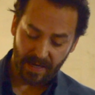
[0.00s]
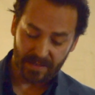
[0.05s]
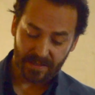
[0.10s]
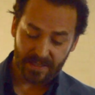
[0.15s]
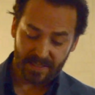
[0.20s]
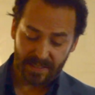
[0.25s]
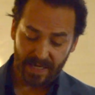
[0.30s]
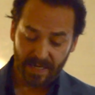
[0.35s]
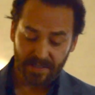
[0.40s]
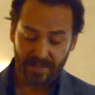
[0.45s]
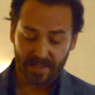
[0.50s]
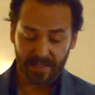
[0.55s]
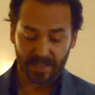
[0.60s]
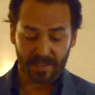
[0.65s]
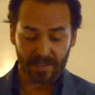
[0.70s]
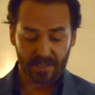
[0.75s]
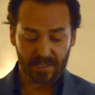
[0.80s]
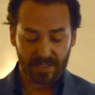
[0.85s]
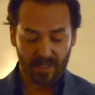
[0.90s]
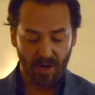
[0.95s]
and
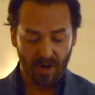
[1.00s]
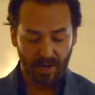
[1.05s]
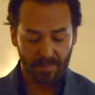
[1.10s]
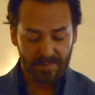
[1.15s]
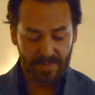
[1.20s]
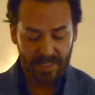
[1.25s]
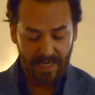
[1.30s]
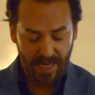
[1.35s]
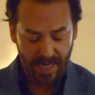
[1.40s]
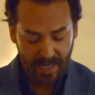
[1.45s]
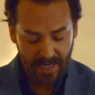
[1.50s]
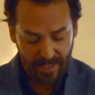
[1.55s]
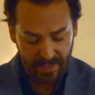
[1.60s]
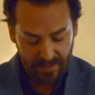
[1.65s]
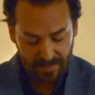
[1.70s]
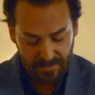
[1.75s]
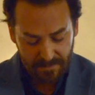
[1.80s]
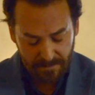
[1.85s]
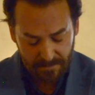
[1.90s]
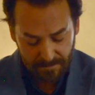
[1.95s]
sentience
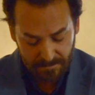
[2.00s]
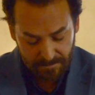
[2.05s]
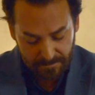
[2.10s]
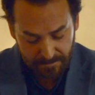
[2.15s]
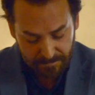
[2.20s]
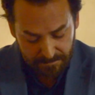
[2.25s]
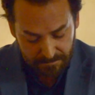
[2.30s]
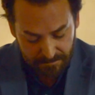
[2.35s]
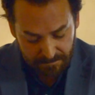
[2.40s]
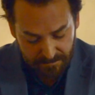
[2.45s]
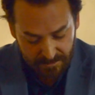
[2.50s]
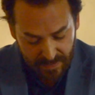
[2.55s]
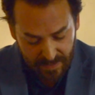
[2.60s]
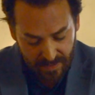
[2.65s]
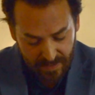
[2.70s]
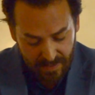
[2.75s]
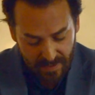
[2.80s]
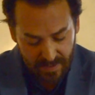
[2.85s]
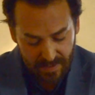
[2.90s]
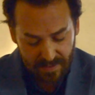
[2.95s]
obtain,
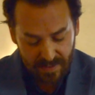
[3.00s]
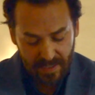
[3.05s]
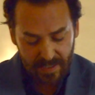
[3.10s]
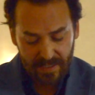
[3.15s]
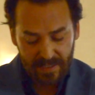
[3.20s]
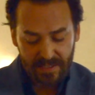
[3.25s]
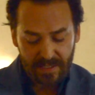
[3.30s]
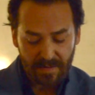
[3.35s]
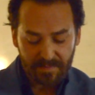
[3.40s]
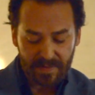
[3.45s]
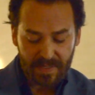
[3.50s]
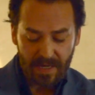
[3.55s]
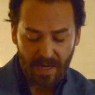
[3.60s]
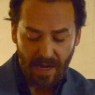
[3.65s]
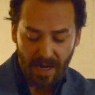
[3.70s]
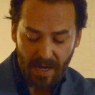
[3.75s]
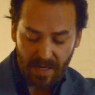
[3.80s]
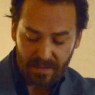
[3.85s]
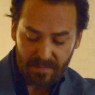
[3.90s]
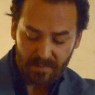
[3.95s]
then it is of the
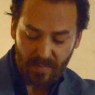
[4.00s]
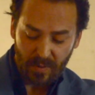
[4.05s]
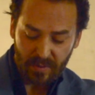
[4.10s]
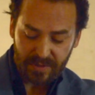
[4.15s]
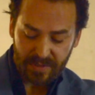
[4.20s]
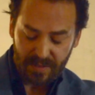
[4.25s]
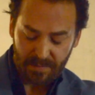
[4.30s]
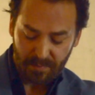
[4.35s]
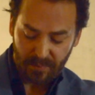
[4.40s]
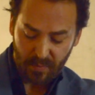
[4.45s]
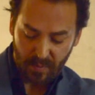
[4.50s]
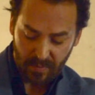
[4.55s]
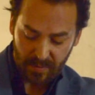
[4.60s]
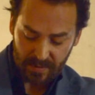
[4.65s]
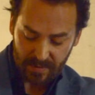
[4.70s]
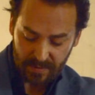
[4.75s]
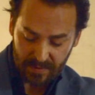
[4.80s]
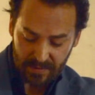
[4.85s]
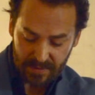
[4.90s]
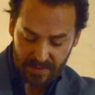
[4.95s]
utmost
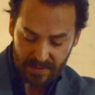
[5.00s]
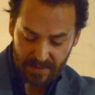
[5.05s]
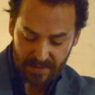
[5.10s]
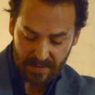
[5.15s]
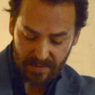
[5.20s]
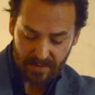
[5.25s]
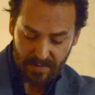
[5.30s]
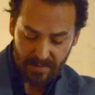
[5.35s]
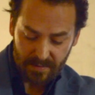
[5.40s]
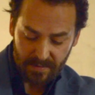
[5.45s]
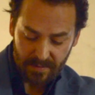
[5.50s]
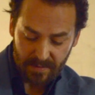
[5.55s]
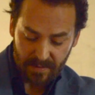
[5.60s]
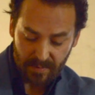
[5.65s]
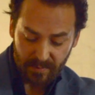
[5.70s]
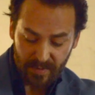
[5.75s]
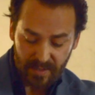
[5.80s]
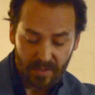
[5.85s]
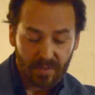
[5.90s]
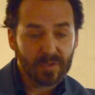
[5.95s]
importance
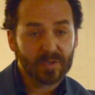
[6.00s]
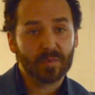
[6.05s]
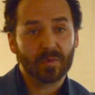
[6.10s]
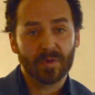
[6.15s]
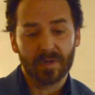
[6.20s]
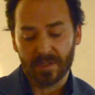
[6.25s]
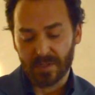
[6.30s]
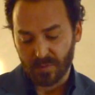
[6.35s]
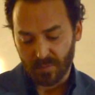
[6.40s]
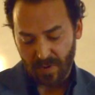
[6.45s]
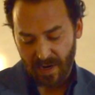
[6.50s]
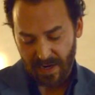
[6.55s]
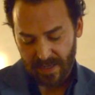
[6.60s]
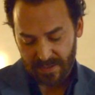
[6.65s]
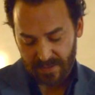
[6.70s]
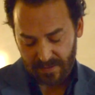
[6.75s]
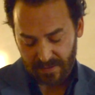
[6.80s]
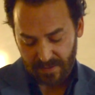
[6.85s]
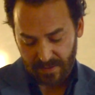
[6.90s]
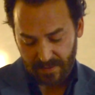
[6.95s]
that we use words
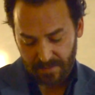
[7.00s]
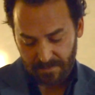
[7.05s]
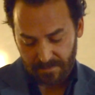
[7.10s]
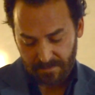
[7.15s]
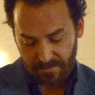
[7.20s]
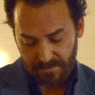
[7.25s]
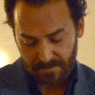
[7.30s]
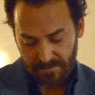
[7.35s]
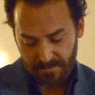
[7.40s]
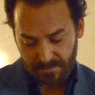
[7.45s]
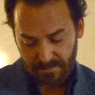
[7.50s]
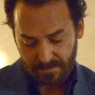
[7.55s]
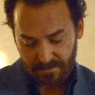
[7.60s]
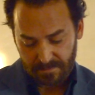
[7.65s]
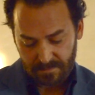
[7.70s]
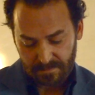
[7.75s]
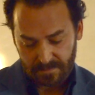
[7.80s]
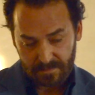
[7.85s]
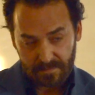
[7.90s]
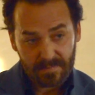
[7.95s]
wisely.
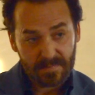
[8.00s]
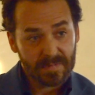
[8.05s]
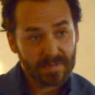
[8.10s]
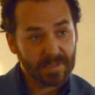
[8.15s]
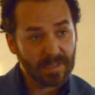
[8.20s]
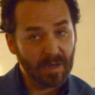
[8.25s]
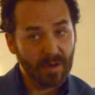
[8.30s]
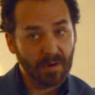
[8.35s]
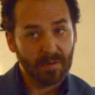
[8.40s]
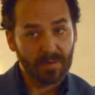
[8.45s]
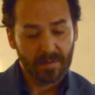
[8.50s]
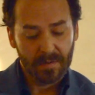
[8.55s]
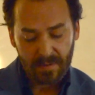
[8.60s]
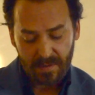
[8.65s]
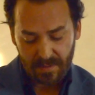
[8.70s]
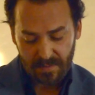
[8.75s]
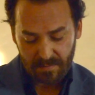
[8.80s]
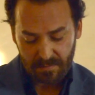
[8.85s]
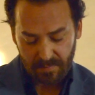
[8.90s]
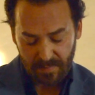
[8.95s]
So,
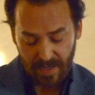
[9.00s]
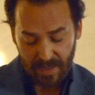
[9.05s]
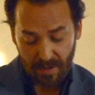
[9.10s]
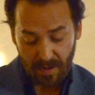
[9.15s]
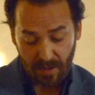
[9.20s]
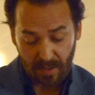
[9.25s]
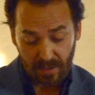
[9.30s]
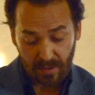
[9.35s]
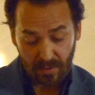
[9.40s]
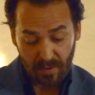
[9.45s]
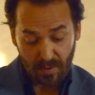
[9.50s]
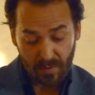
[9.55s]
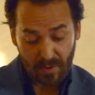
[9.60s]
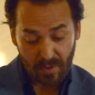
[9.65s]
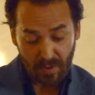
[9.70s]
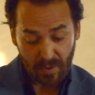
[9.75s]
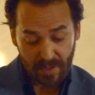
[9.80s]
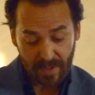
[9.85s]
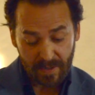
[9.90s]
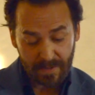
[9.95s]
may our
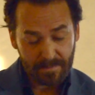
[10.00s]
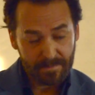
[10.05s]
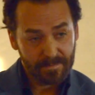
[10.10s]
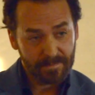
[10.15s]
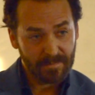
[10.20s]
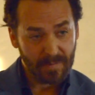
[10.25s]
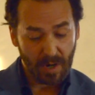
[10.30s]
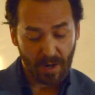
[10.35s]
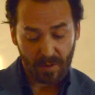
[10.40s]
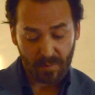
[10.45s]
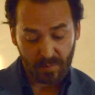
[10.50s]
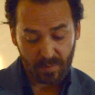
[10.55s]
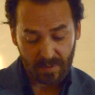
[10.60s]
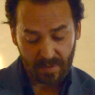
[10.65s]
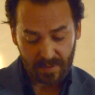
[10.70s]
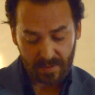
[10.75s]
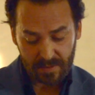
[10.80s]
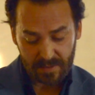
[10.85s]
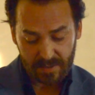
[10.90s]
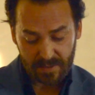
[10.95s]
logoi, our
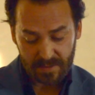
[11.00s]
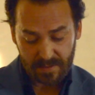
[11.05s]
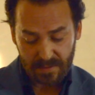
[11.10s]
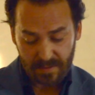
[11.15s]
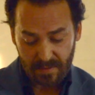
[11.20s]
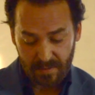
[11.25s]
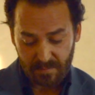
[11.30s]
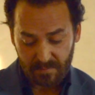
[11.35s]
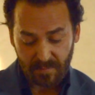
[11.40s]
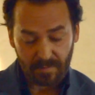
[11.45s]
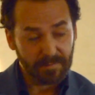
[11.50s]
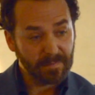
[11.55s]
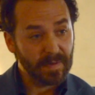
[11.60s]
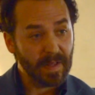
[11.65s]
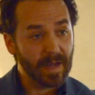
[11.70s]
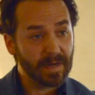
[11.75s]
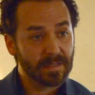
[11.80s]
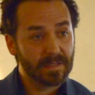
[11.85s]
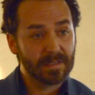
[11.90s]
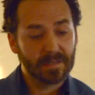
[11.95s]
words,
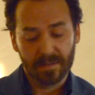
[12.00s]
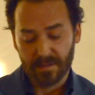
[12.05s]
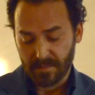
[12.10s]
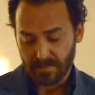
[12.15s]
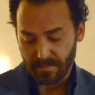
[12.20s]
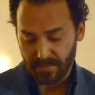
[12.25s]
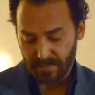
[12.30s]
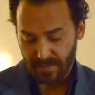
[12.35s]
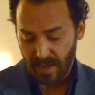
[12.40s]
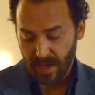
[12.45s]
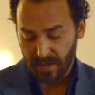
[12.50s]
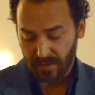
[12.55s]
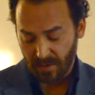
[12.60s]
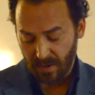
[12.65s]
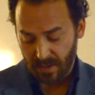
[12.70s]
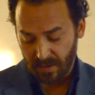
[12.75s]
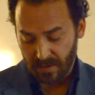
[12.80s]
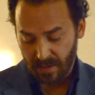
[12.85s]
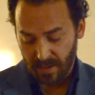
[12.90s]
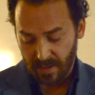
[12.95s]
reflect the
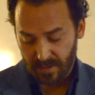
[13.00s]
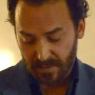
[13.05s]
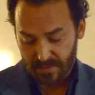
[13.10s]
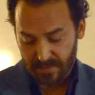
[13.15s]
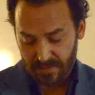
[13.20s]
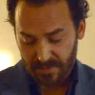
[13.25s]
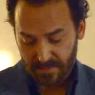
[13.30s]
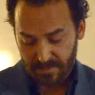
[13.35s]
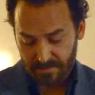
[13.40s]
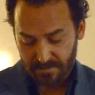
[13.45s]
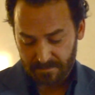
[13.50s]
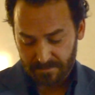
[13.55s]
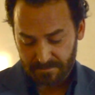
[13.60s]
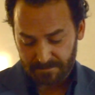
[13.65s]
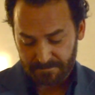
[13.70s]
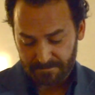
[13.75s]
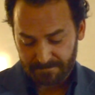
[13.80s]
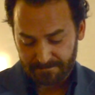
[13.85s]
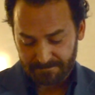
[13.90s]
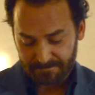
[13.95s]
Logos.
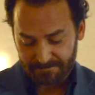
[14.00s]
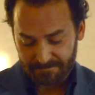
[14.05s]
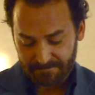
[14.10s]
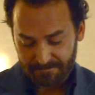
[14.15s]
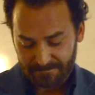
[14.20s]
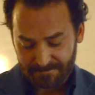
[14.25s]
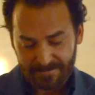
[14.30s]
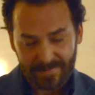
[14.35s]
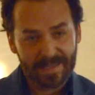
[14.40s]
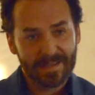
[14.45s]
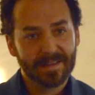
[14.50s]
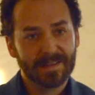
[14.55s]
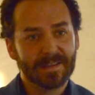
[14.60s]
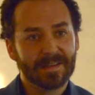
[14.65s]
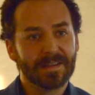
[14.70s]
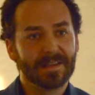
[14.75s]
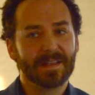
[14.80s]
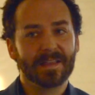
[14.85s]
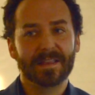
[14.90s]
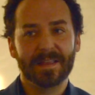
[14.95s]

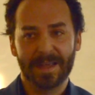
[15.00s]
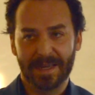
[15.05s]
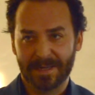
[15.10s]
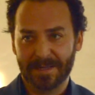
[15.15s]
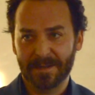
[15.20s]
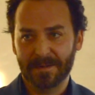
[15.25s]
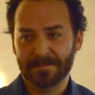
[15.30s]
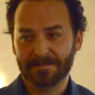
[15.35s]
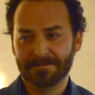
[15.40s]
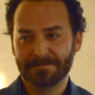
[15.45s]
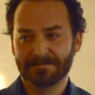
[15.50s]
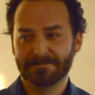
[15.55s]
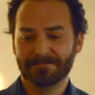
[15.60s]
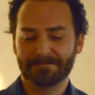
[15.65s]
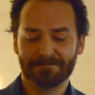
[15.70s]
Thank you.